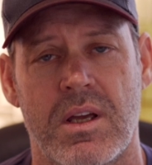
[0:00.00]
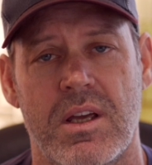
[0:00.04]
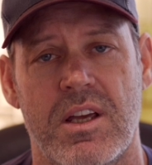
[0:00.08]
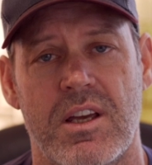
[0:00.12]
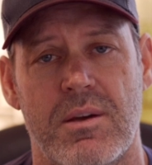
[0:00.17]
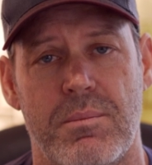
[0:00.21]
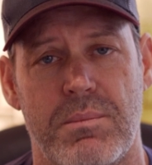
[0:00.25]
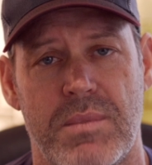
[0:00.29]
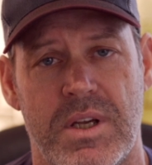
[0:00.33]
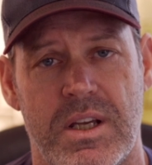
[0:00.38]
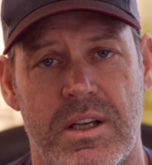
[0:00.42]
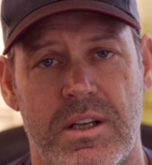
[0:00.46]

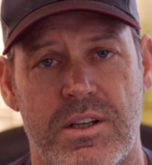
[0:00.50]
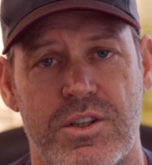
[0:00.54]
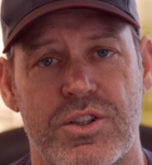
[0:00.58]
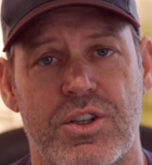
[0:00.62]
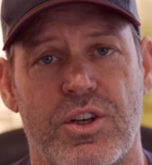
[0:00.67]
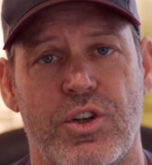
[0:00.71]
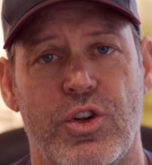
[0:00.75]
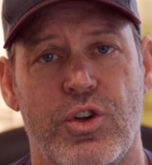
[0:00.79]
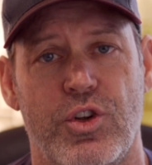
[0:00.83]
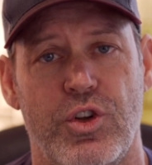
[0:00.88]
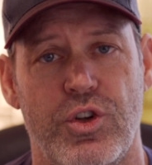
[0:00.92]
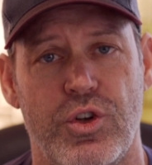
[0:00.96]
It means
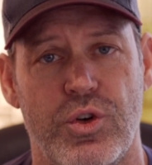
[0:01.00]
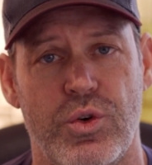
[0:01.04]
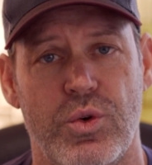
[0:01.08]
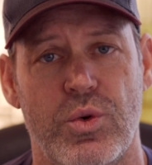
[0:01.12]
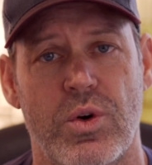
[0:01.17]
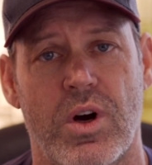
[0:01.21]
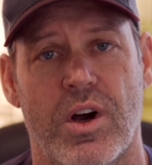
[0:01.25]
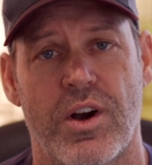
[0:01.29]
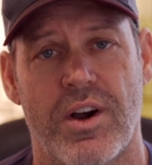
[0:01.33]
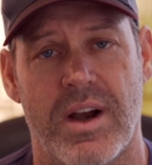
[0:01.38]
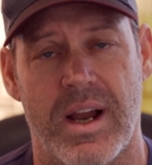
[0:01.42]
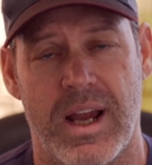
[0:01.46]

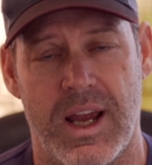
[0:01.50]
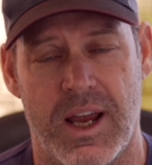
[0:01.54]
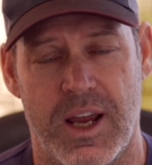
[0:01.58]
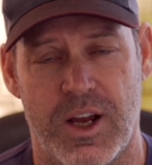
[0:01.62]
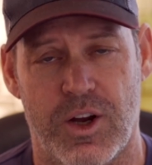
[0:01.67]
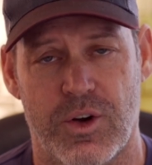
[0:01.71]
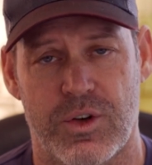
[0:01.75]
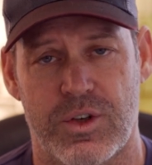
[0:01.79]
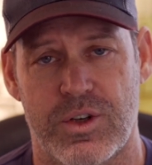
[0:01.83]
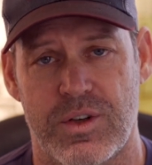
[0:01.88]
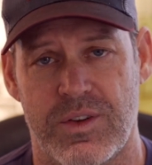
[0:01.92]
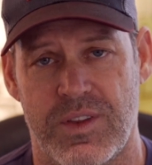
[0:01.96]
you are
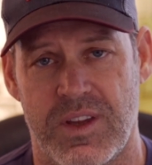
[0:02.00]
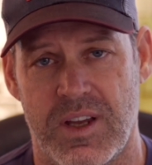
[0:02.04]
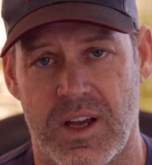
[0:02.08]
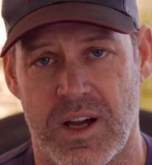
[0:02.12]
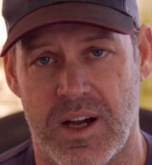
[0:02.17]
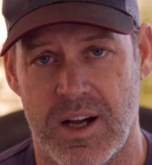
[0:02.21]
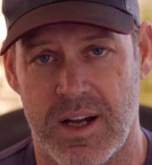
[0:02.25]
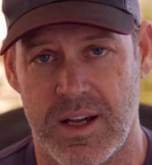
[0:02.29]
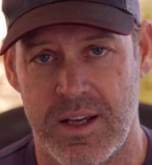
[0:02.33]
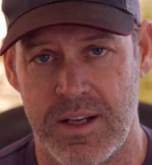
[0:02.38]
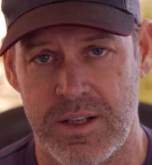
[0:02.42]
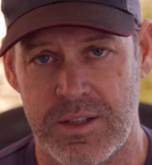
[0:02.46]
anchored to the
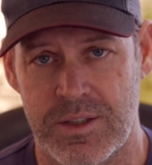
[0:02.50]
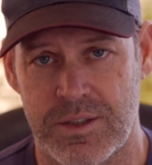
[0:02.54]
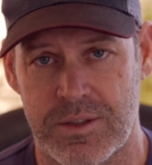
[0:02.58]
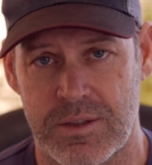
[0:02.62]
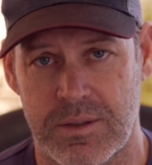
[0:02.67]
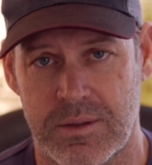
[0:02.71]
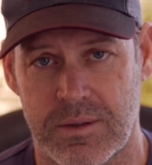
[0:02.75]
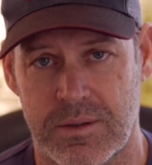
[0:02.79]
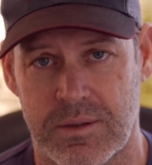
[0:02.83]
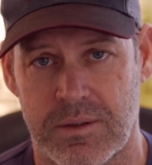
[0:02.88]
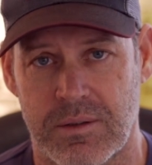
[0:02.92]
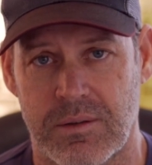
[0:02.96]

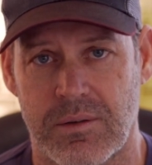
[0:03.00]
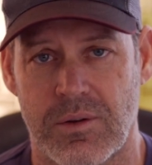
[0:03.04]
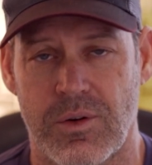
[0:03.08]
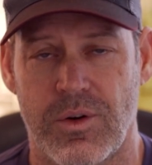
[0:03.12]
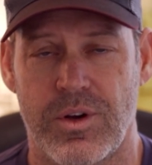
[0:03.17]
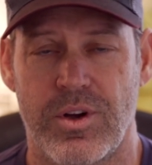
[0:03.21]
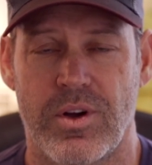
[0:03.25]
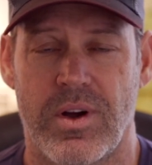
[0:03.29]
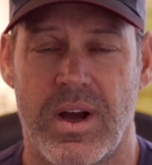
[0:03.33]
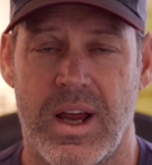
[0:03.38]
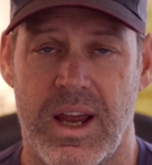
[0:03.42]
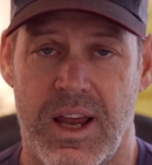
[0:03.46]
ice
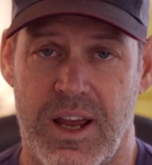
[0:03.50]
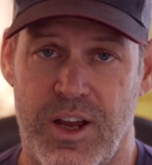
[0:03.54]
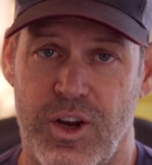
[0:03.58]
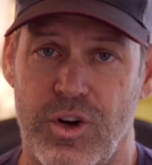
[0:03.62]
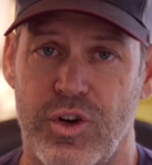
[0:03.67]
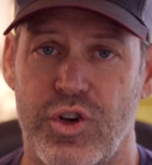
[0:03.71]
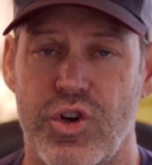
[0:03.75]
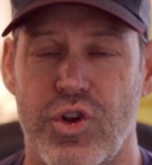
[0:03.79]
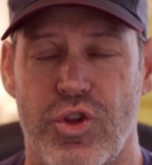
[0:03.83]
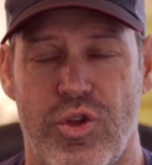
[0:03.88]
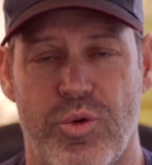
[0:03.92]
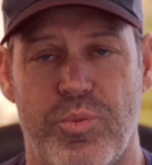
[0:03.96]
or you're
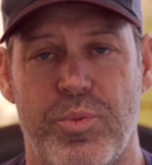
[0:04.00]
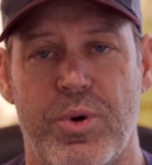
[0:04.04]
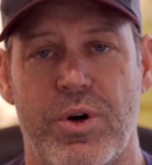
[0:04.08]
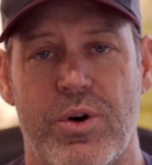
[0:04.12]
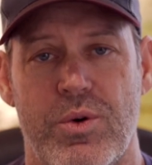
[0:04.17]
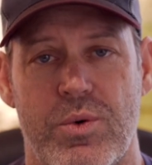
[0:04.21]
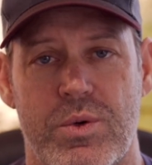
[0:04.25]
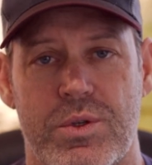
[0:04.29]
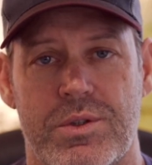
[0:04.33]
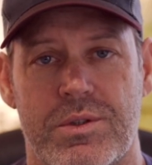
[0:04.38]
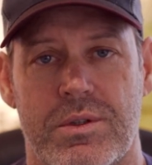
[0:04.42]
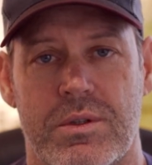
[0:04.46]
anchored to the
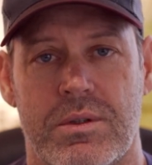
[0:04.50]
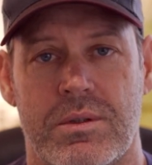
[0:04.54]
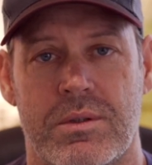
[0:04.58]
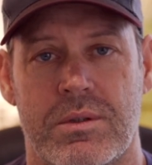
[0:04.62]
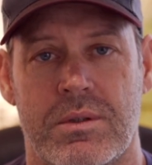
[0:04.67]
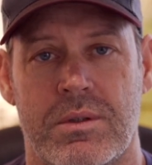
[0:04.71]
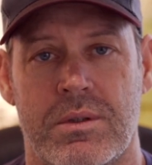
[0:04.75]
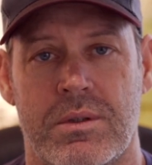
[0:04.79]
post.